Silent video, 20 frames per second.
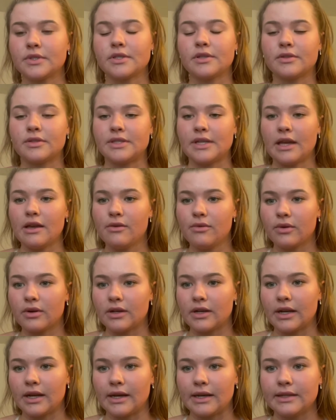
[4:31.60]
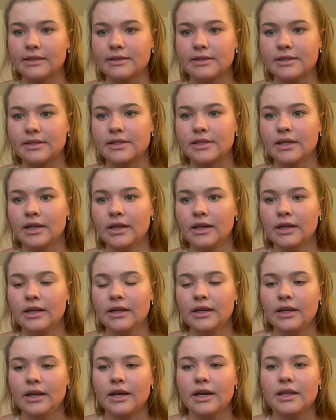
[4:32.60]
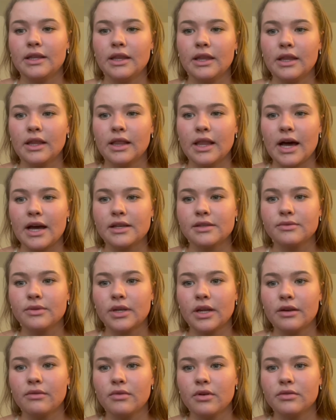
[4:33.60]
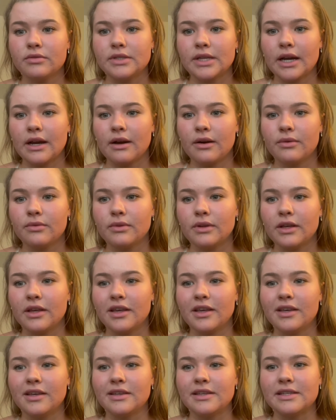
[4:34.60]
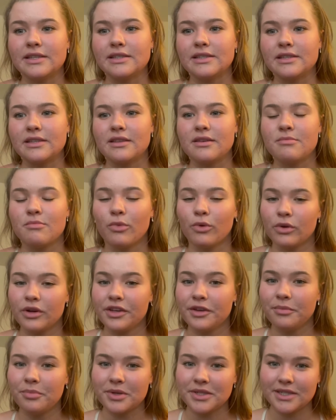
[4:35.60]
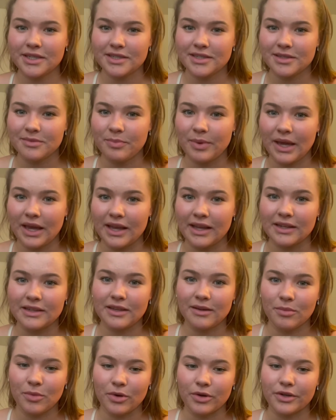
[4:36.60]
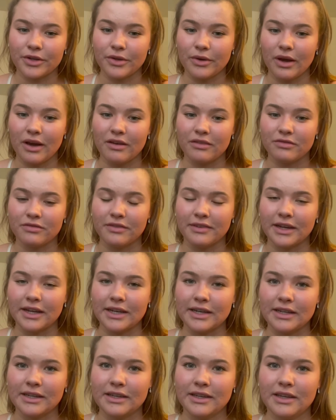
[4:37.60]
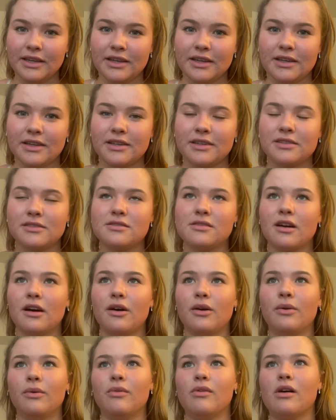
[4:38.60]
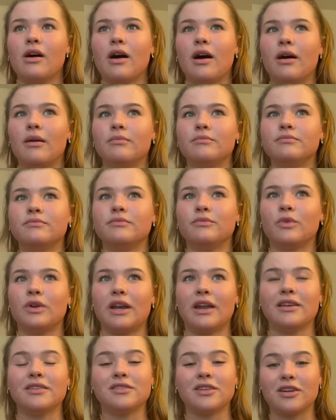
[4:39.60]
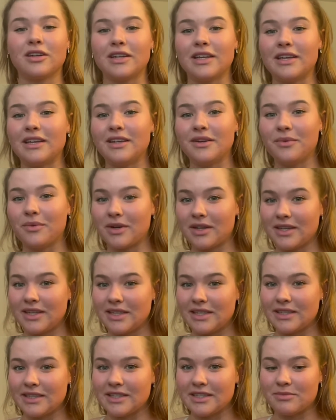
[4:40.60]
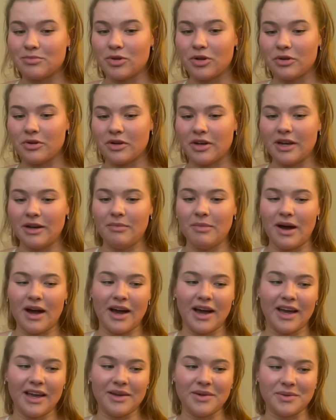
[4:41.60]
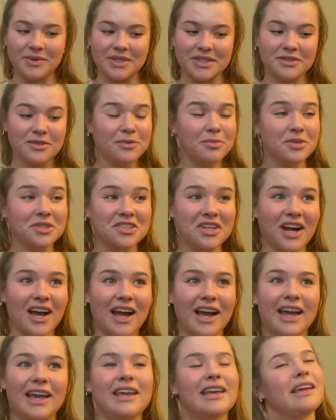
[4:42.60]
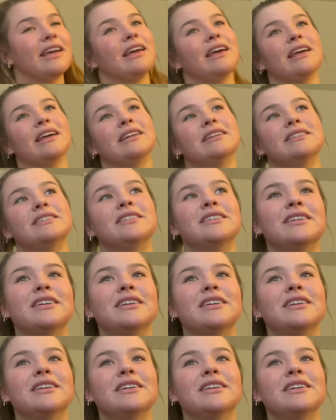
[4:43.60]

so, staying organized. And then the last one I wrote down is the more you participate, the more you have fun. So, um, when I started working in this program, I was super shy and